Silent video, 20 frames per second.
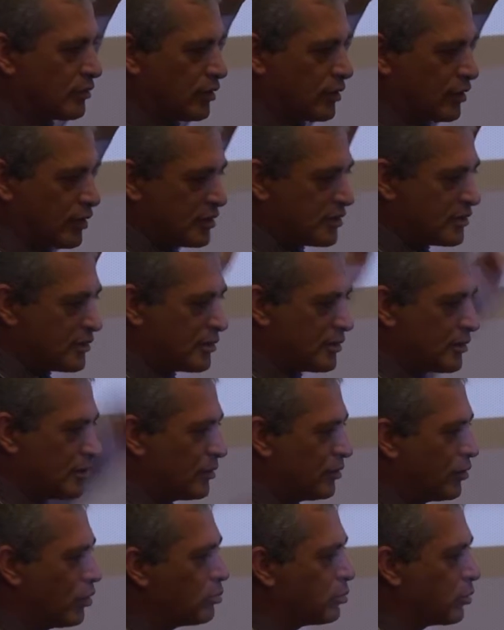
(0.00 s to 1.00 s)
it's
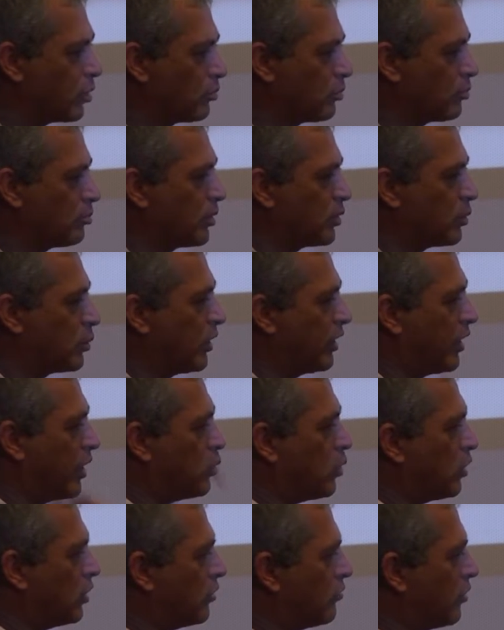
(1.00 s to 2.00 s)
no problem. But when I
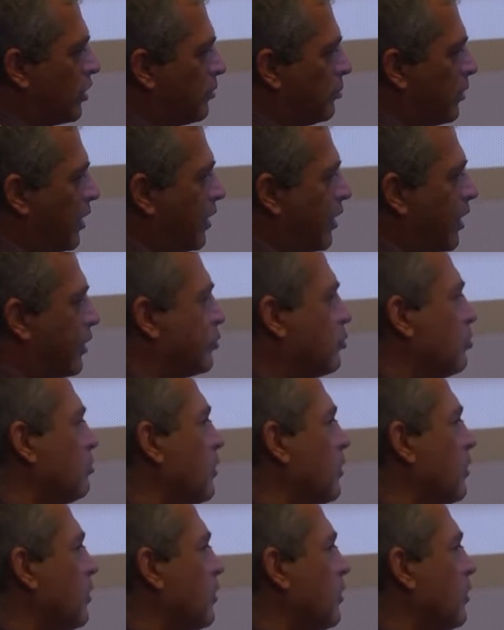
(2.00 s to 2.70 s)
want to run my Hadoop